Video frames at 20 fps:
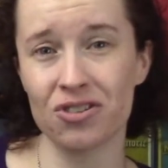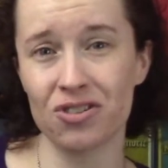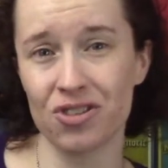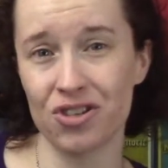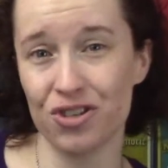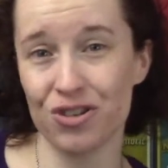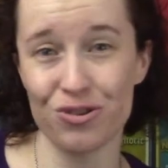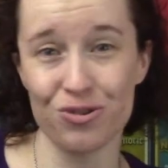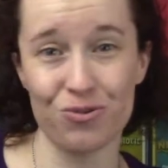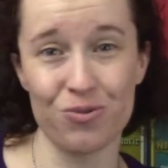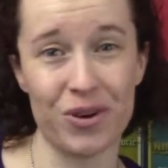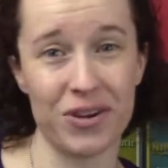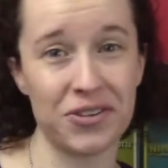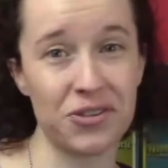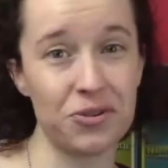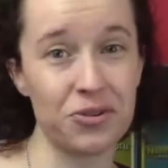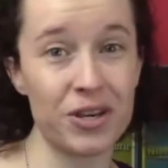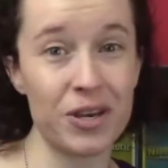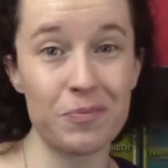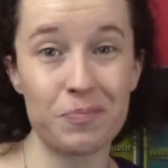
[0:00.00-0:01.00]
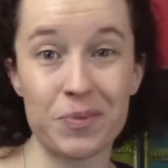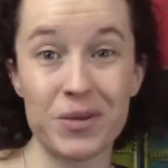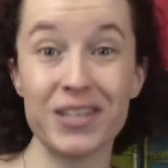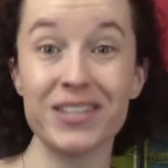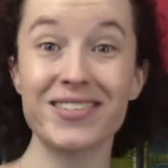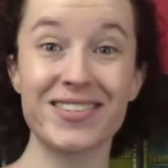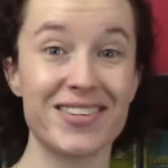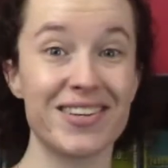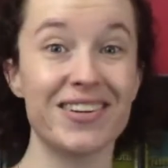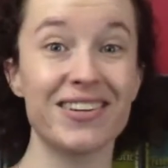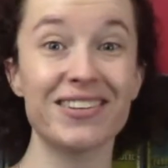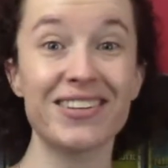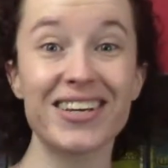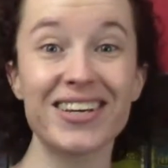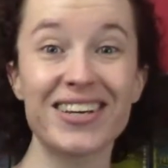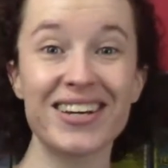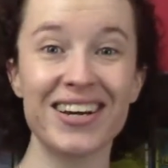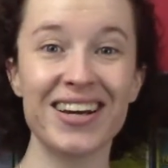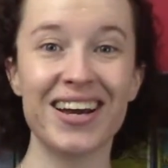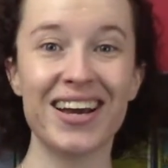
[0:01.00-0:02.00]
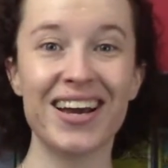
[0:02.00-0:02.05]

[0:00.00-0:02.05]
2 and go get pizza. Like,